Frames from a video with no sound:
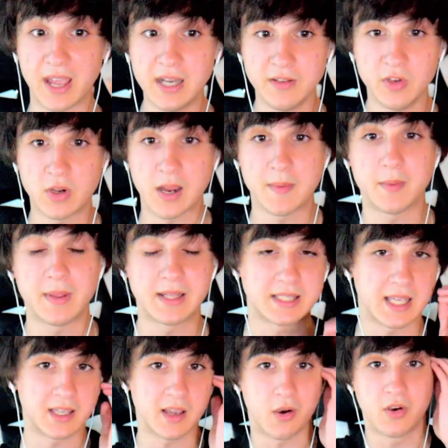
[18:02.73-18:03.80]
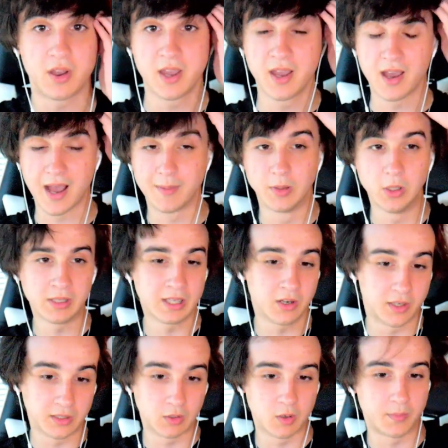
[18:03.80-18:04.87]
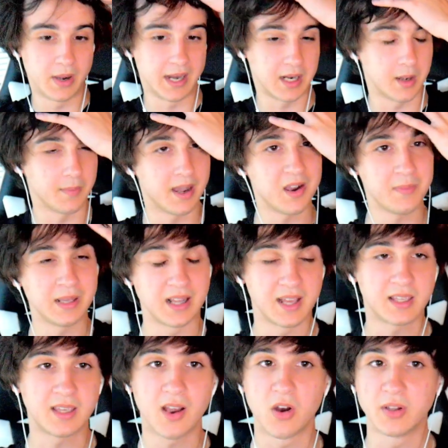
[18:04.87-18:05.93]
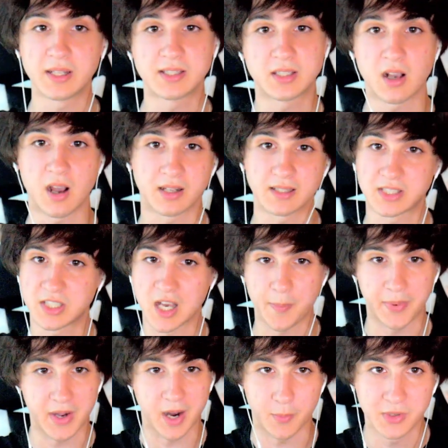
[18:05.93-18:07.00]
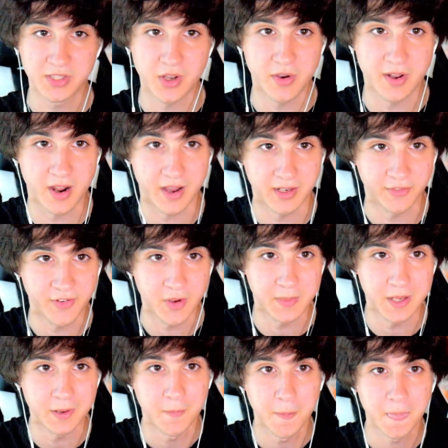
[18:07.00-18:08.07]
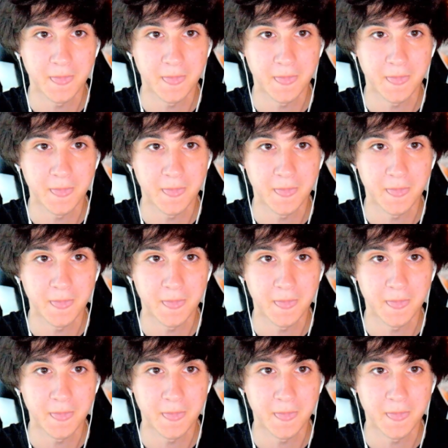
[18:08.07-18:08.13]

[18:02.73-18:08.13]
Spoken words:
of you come to me and say, yo, I'm low-key going through a breakup, I'll be like, yo, let's talk. Let's chop it up. What's going on? You feel me?